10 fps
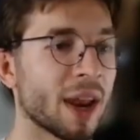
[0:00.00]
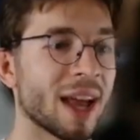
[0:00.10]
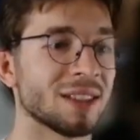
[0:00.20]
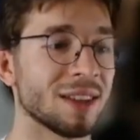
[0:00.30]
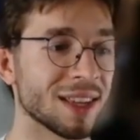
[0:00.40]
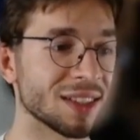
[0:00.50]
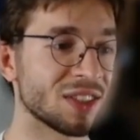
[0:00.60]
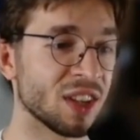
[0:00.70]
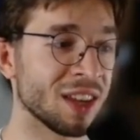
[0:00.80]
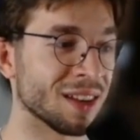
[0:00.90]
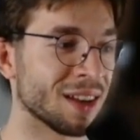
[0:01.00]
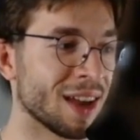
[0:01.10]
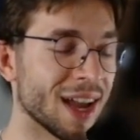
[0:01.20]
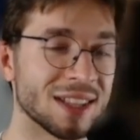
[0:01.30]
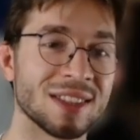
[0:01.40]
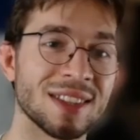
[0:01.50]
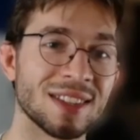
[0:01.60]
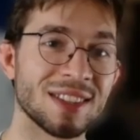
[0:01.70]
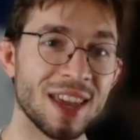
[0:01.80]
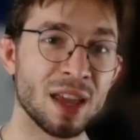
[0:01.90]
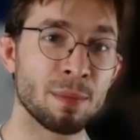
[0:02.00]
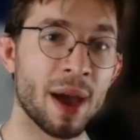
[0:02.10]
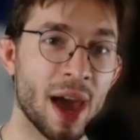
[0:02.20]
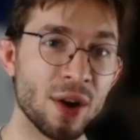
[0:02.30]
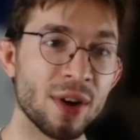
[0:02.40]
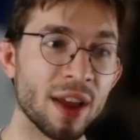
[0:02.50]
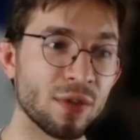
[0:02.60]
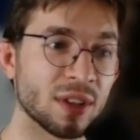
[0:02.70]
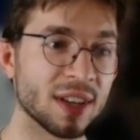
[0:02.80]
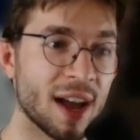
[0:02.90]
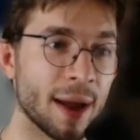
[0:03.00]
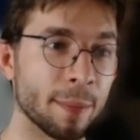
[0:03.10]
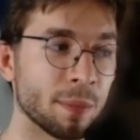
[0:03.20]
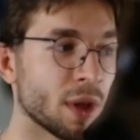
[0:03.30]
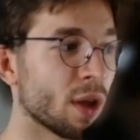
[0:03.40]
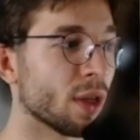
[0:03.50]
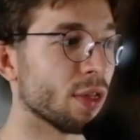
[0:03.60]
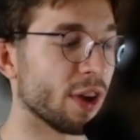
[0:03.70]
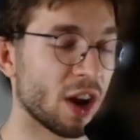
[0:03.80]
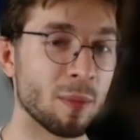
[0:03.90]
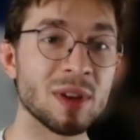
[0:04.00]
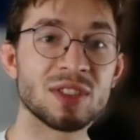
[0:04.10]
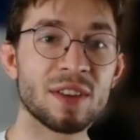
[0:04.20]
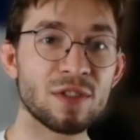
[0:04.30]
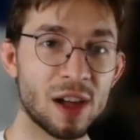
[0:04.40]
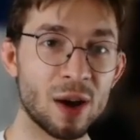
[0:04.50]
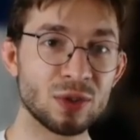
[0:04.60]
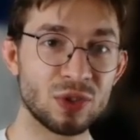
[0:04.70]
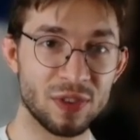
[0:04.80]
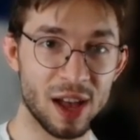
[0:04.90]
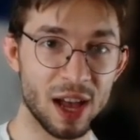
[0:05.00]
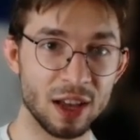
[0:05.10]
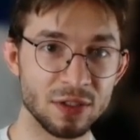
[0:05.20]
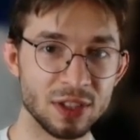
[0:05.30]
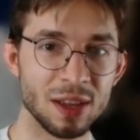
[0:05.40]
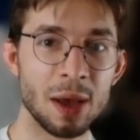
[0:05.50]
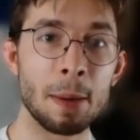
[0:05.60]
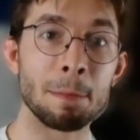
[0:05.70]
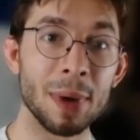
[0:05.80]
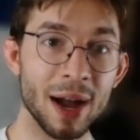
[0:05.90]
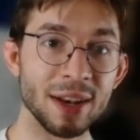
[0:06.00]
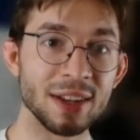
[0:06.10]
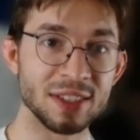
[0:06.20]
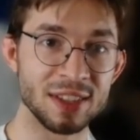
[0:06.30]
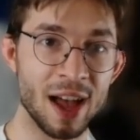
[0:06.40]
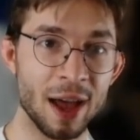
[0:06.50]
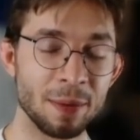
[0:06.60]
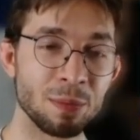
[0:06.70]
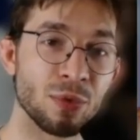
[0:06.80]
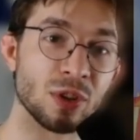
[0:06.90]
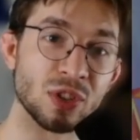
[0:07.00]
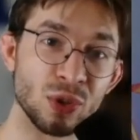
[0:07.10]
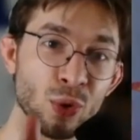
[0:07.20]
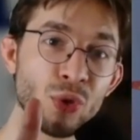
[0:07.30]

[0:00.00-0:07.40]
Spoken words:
as you can see, it's the same pattern every time. Their Mystic Flower survives, mine does not. There's 2